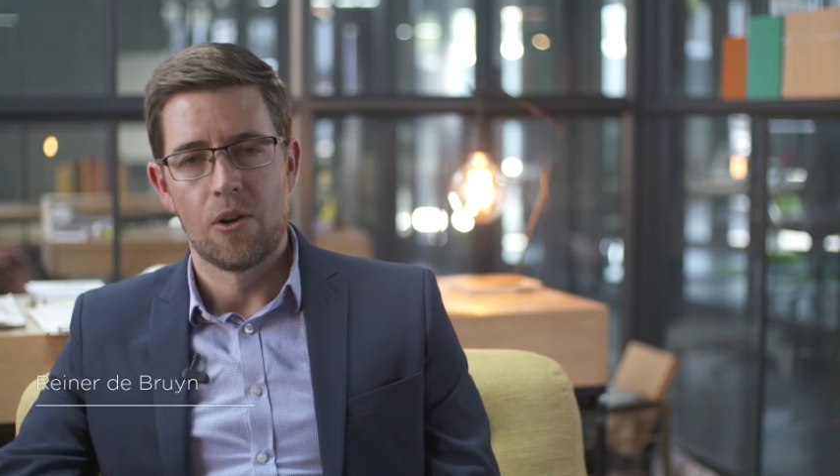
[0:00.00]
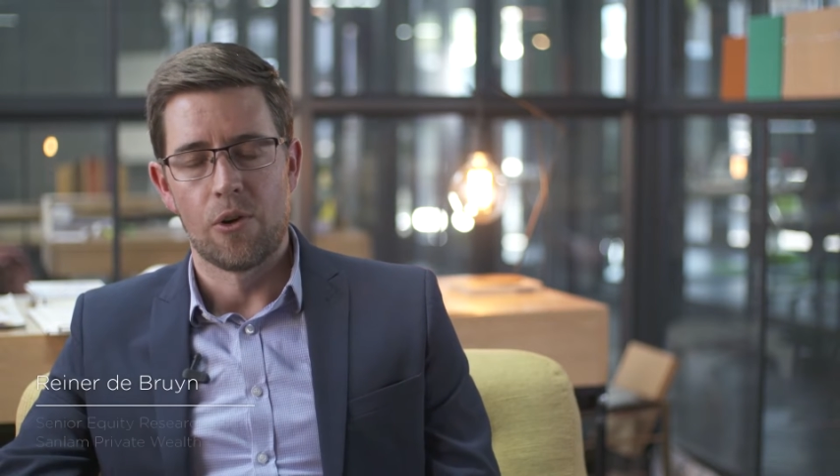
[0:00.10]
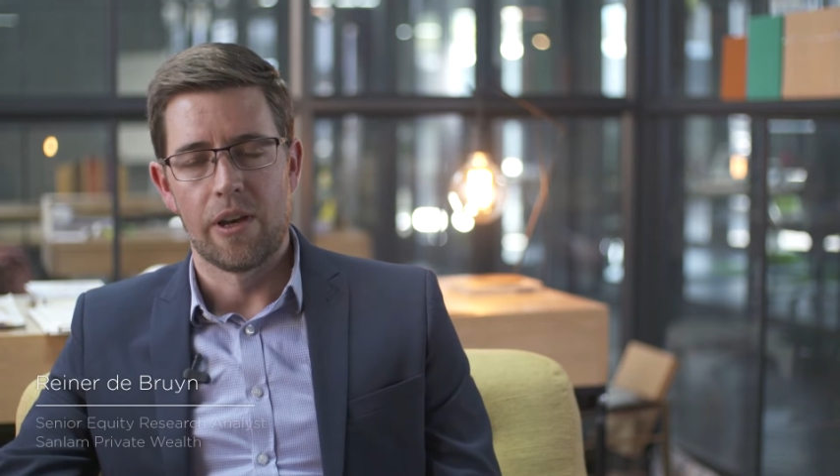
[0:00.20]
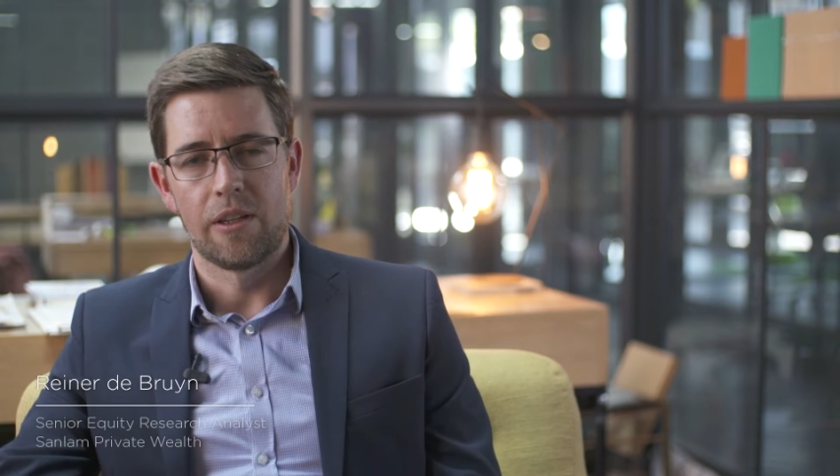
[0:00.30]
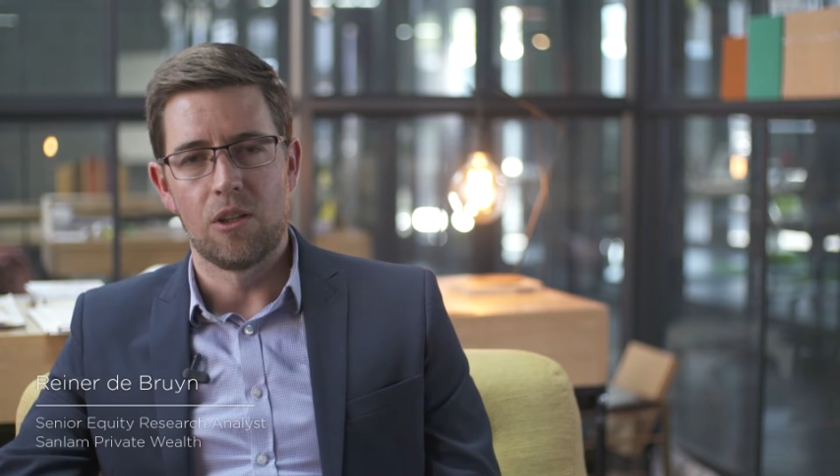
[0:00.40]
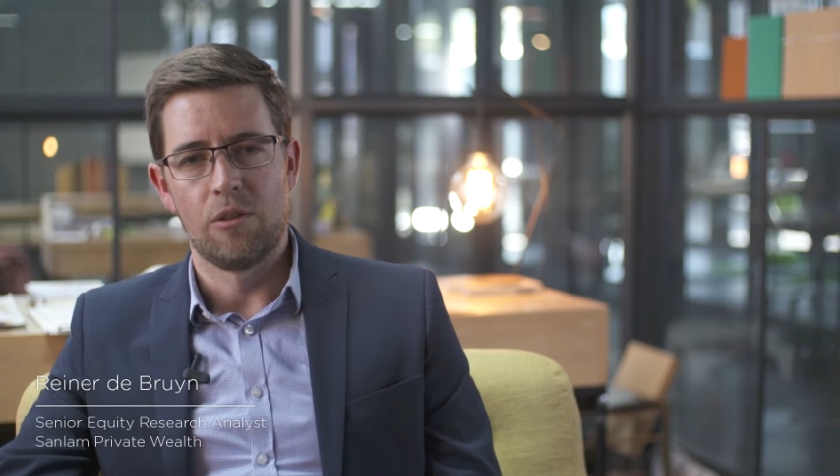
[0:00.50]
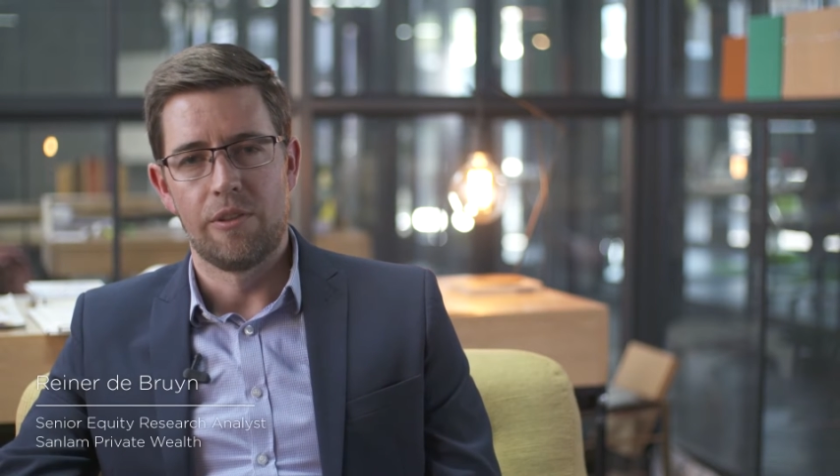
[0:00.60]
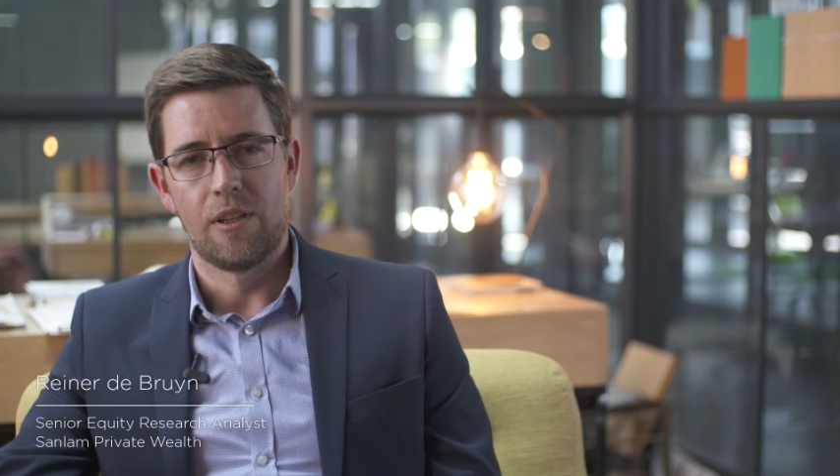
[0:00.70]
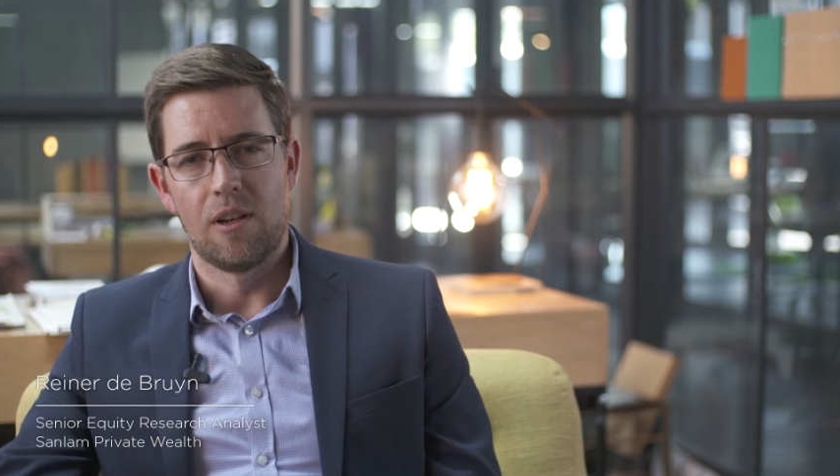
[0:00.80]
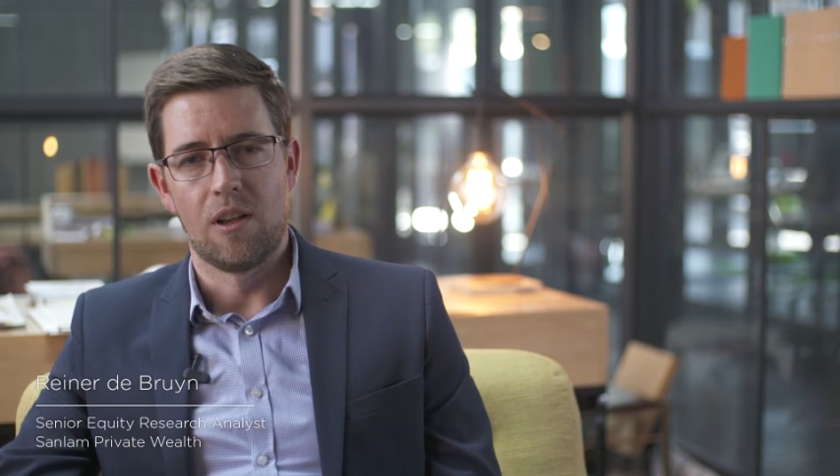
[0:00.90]
ride
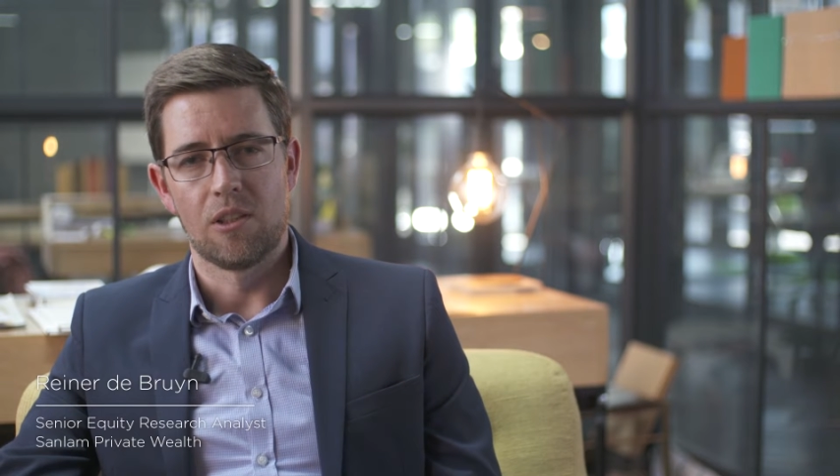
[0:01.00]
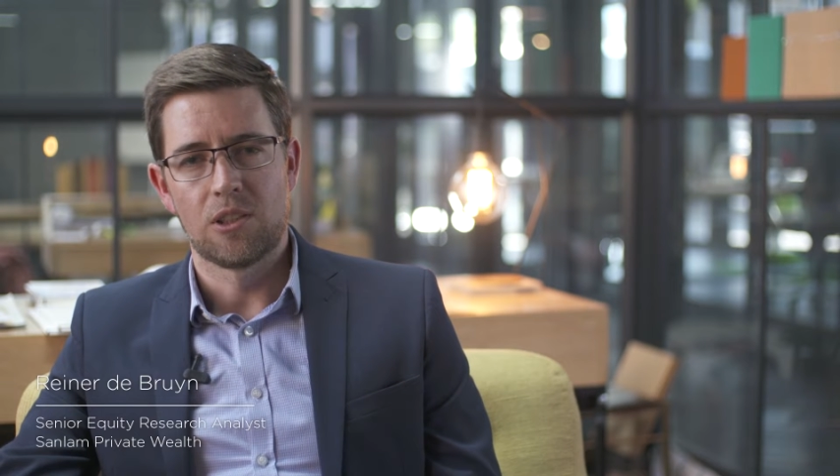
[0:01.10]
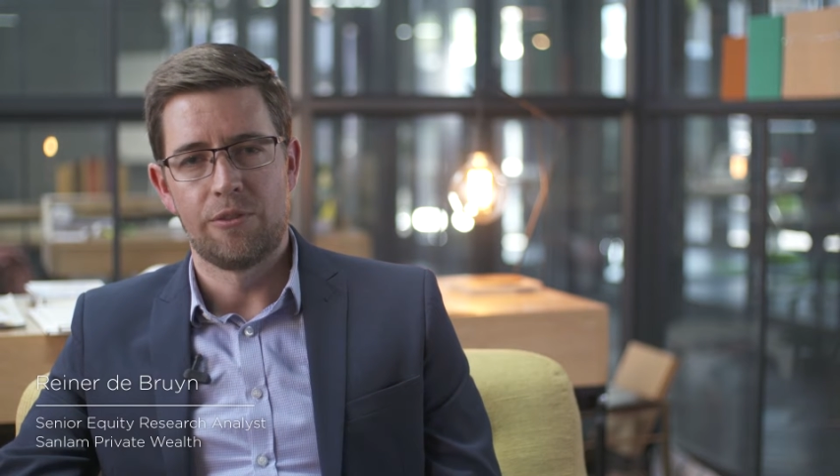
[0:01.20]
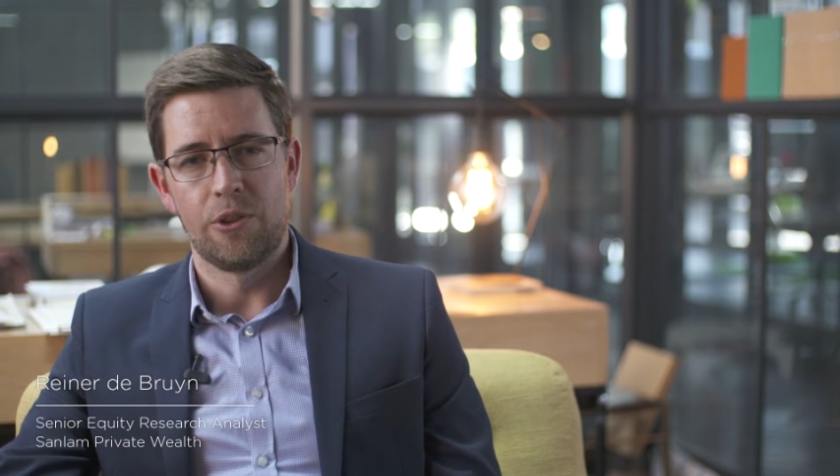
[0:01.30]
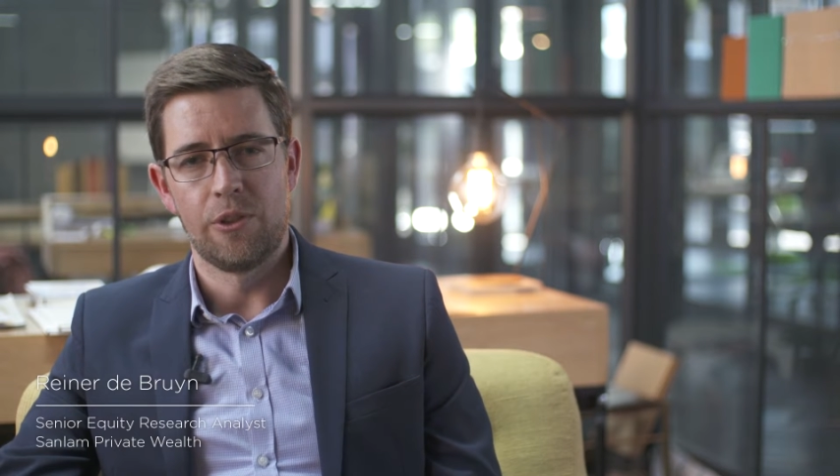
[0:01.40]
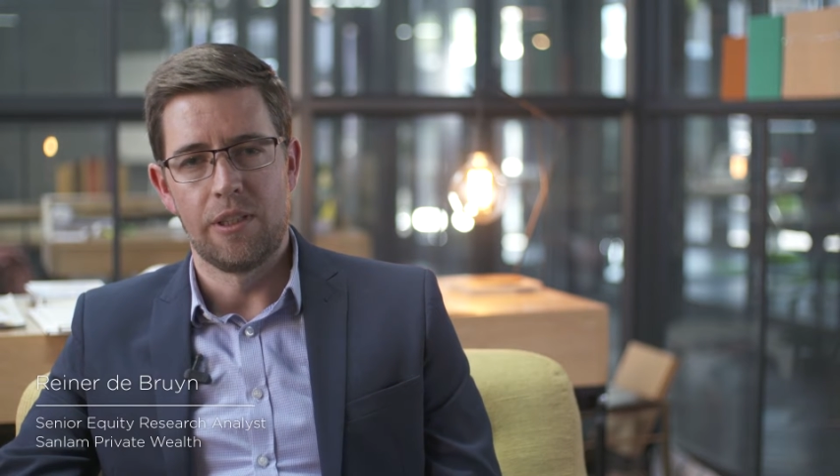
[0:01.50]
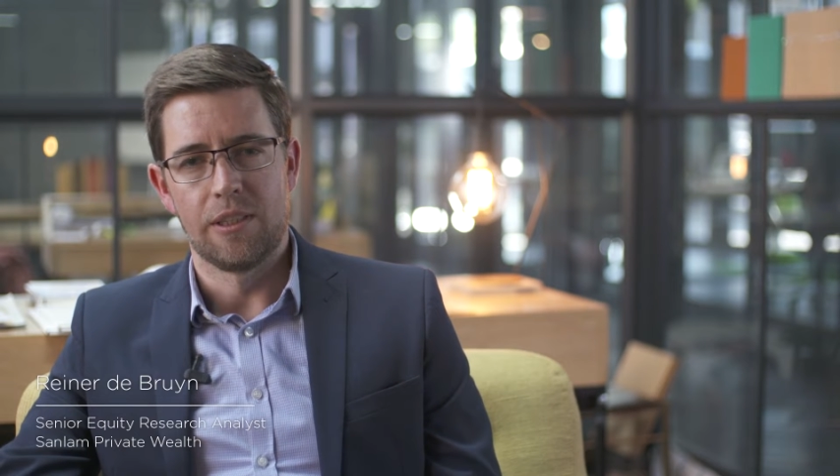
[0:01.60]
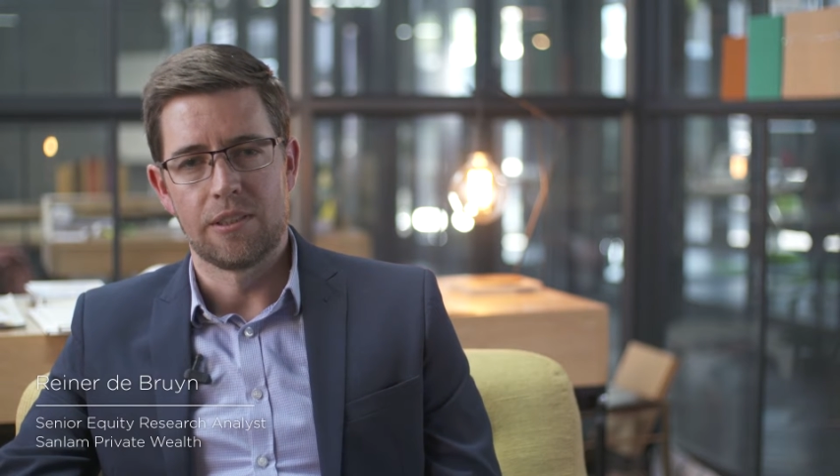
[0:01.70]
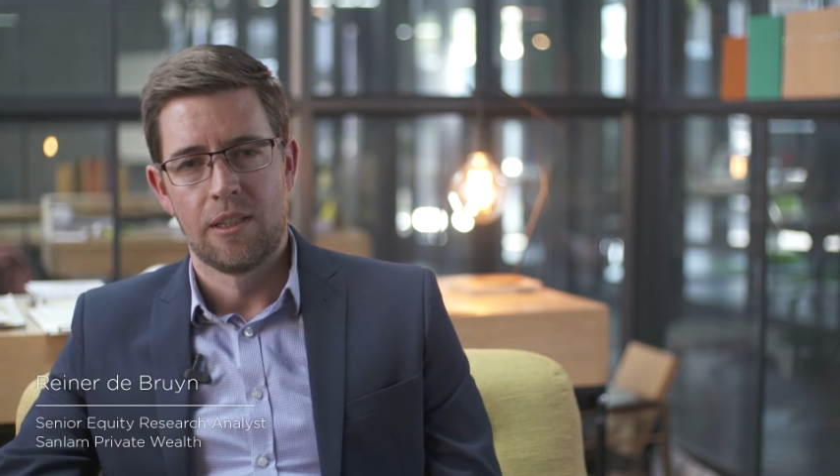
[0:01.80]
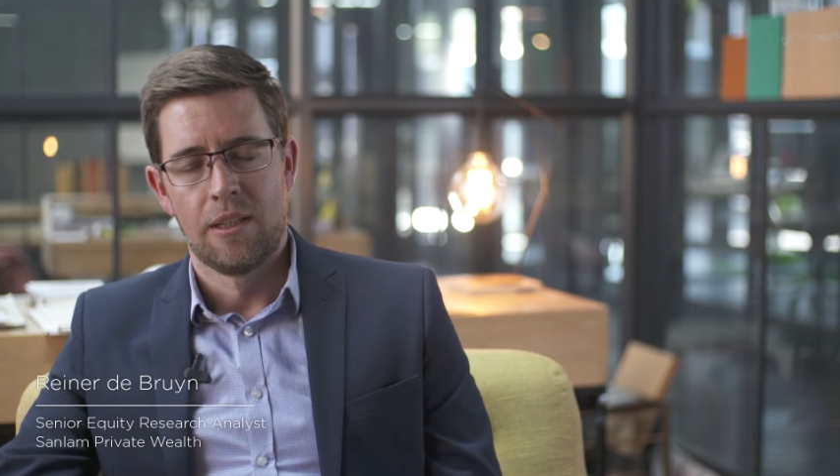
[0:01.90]
over the last few
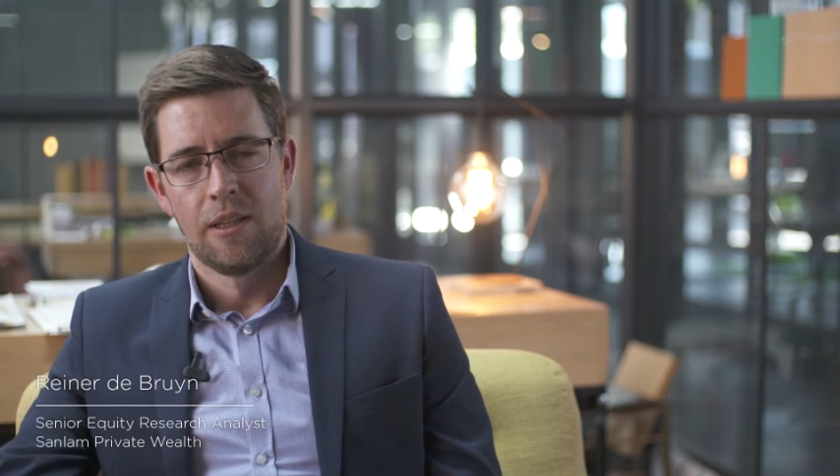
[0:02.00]
years.